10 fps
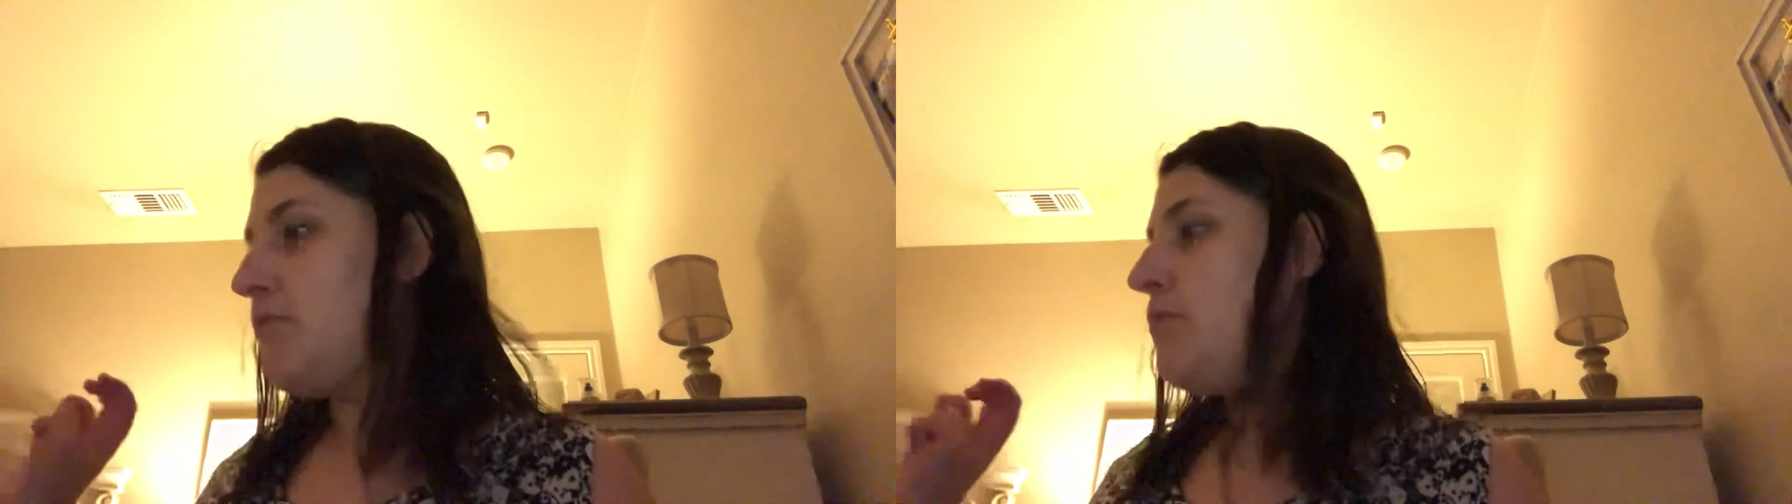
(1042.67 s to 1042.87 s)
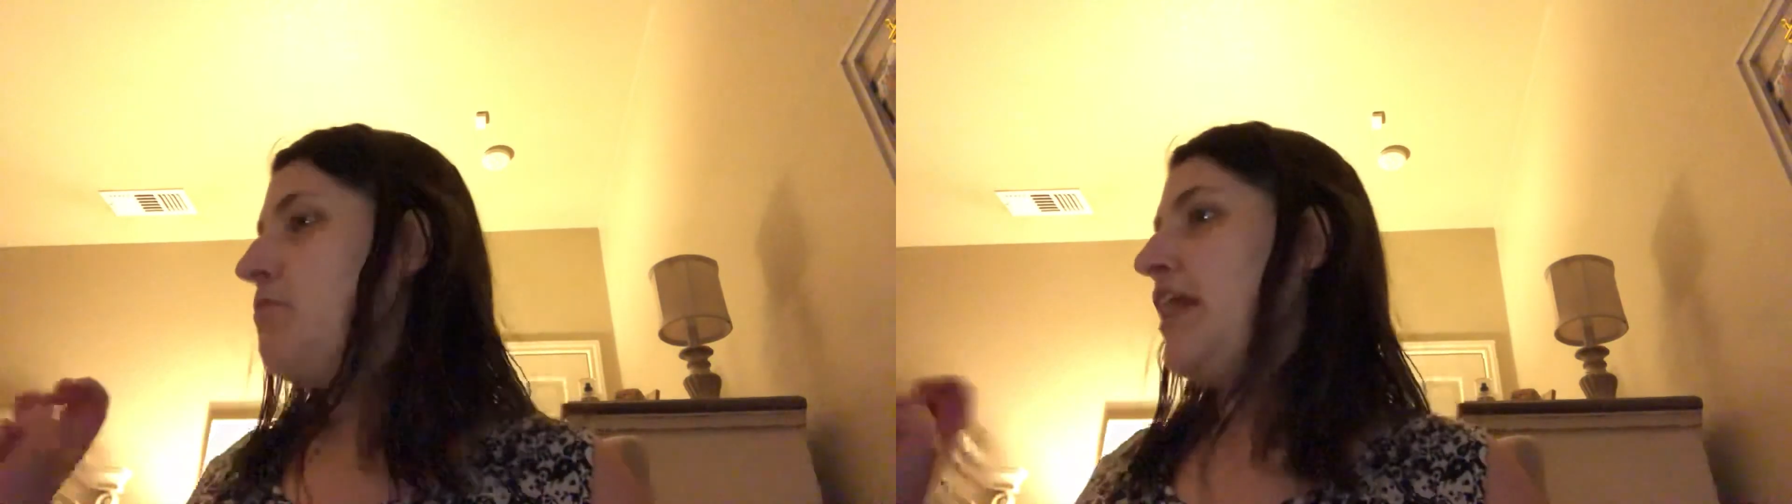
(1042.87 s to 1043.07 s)

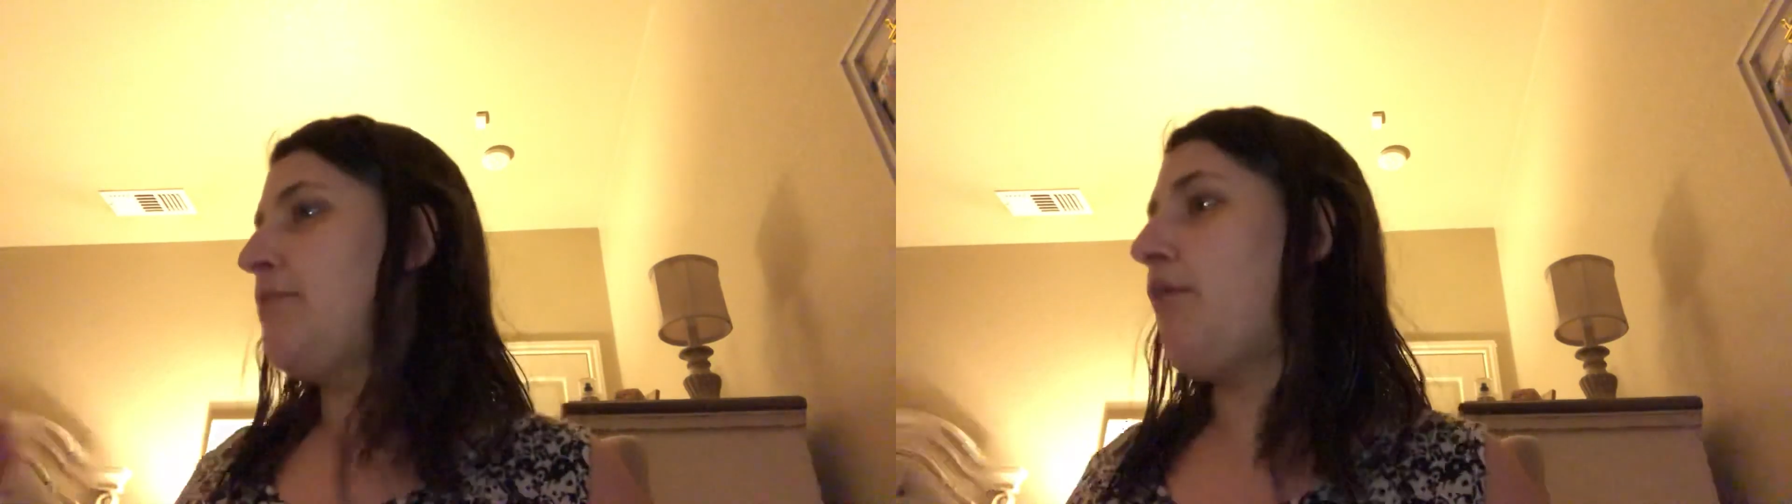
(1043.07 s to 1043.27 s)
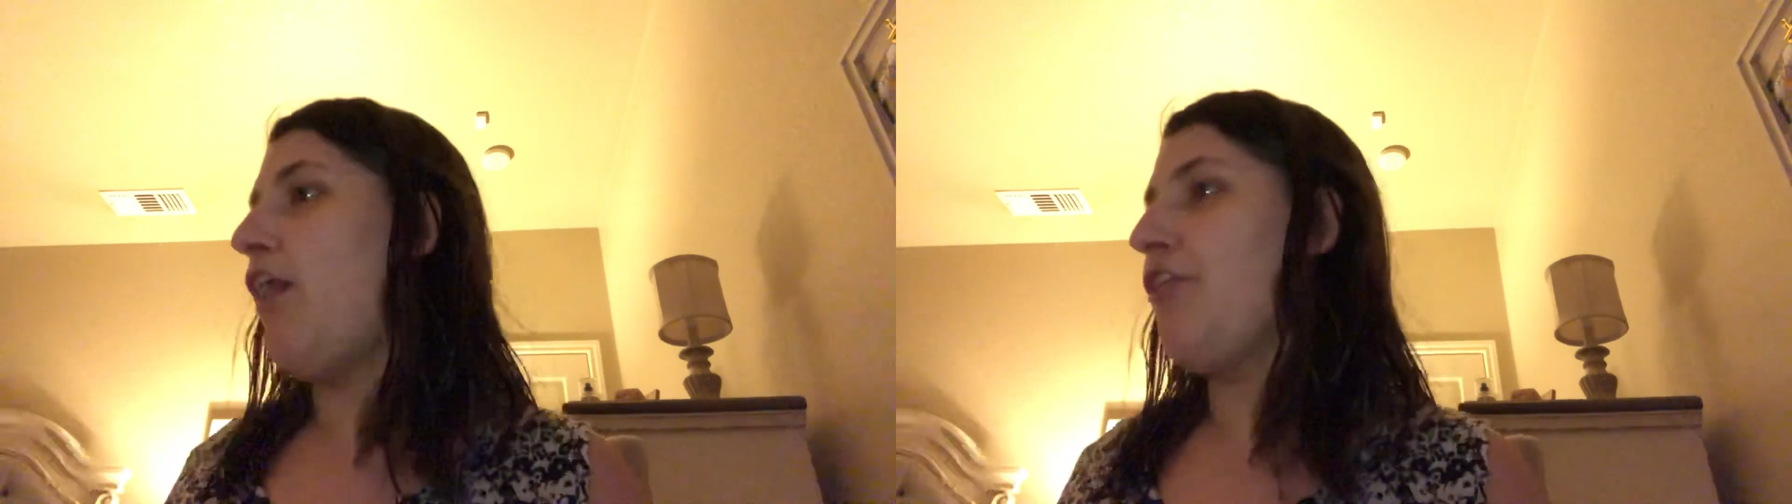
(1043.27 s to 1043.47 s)
main
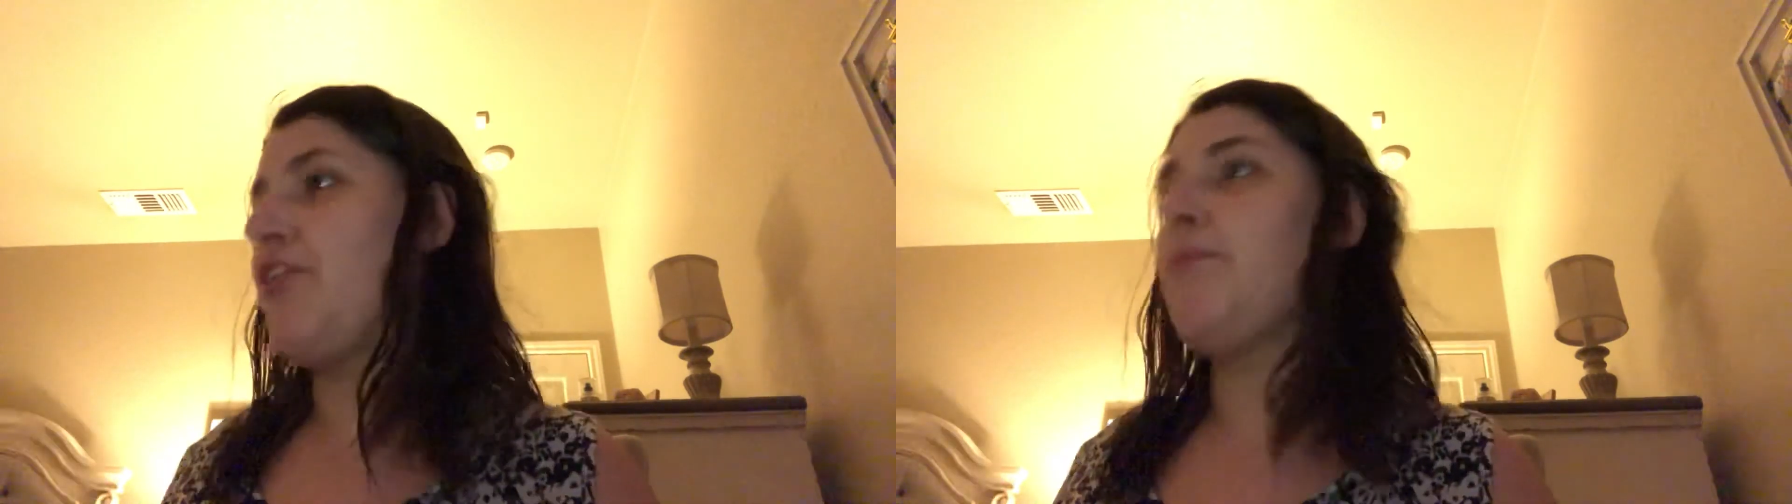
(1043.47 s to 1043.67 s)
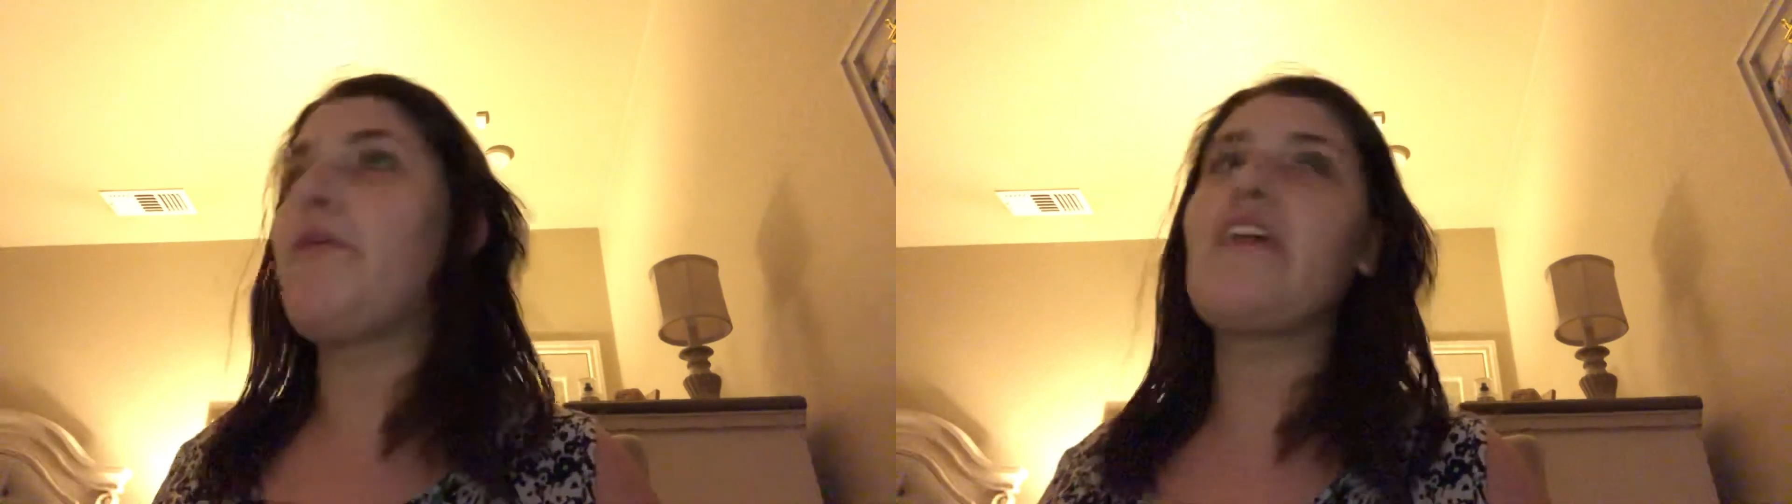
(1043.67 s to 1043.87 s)

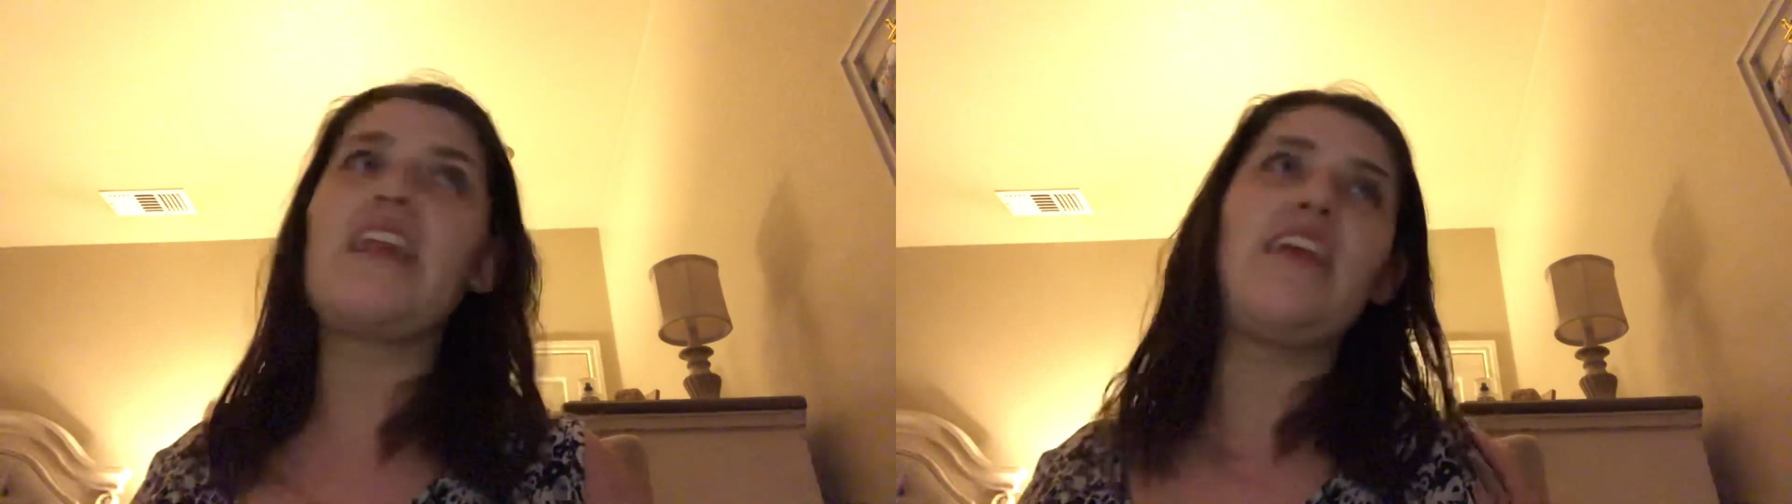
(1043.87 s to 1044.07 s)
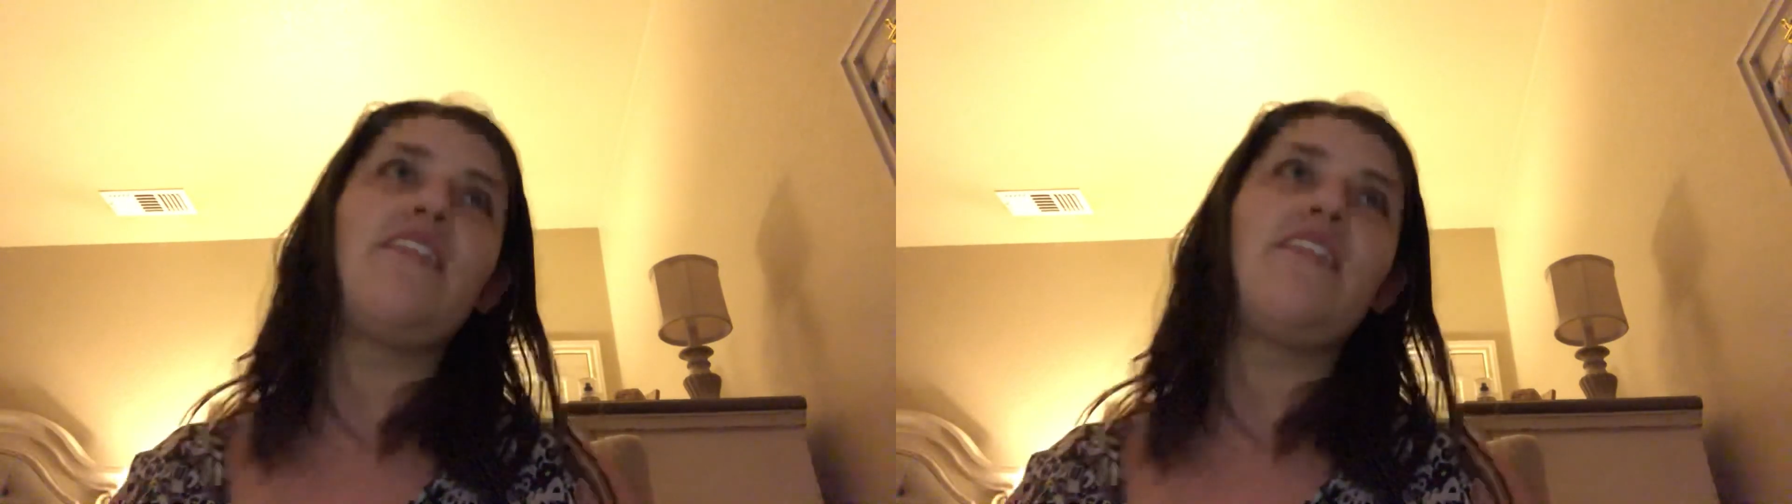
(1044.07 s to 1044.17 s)
possibilities